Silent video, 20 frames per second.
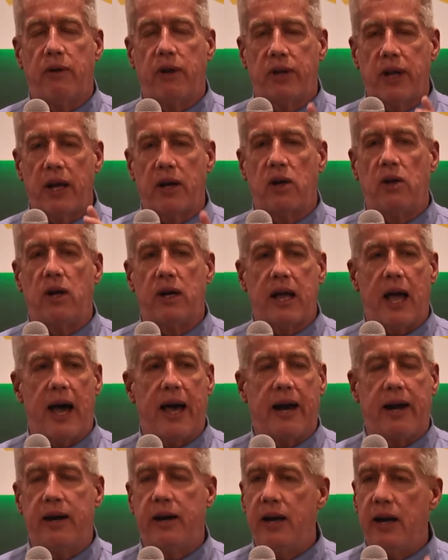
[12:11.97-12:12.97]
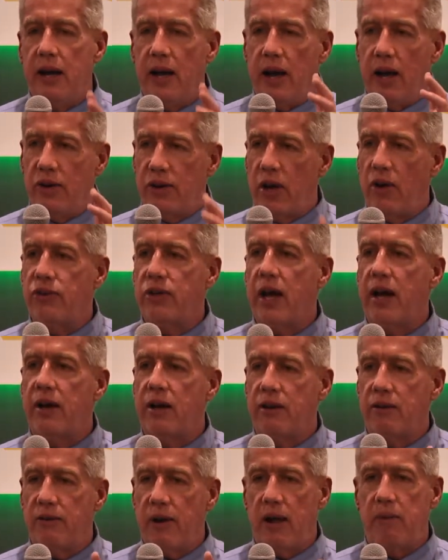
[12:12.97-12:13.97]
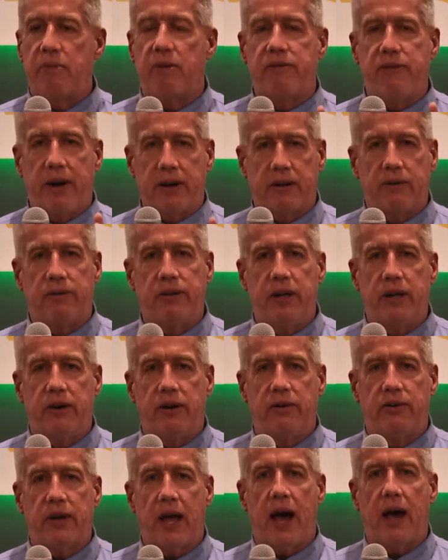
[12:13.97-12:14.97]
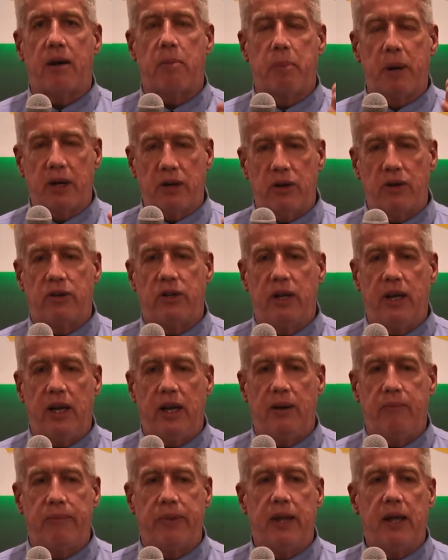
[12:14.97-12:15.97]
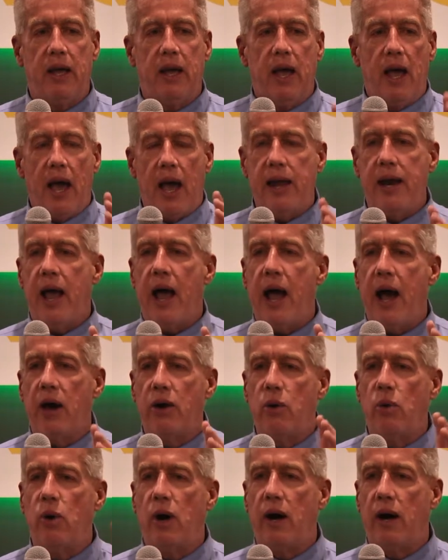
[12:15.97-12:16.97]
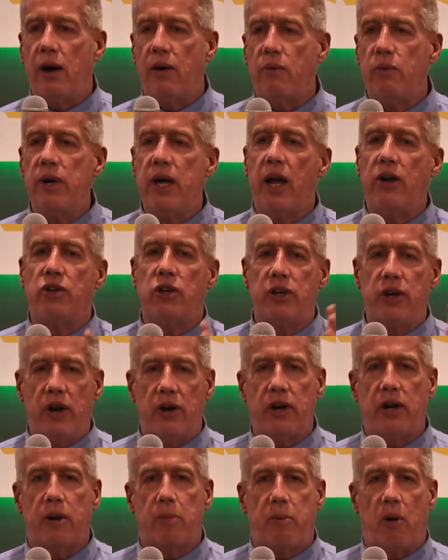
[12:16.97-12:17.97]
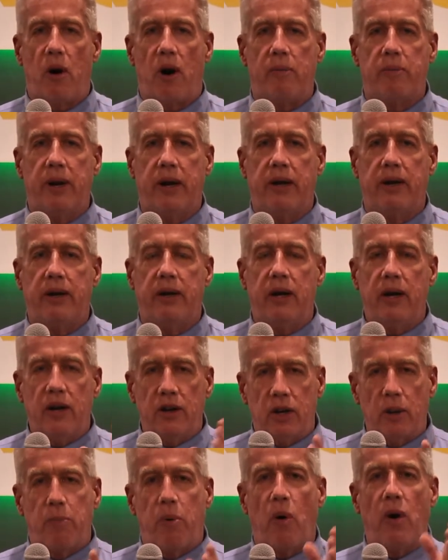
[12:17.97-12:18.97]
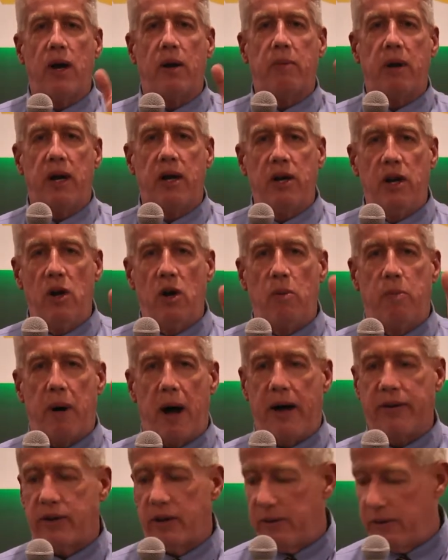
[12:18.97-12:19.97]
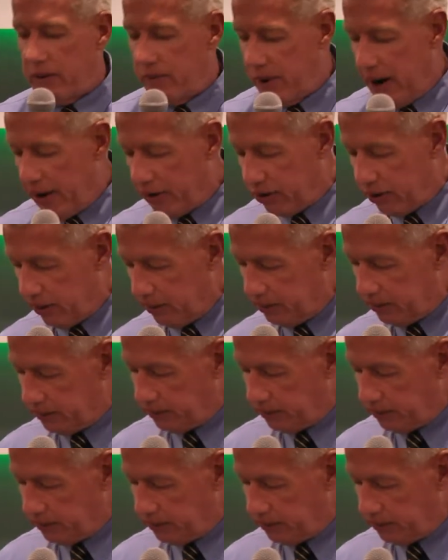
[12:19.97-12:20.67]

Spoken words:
If you take a look at it, it tells you how to develop effective leaders, how to pick your team, and how to re-engineer your department to point them in a new positive direction.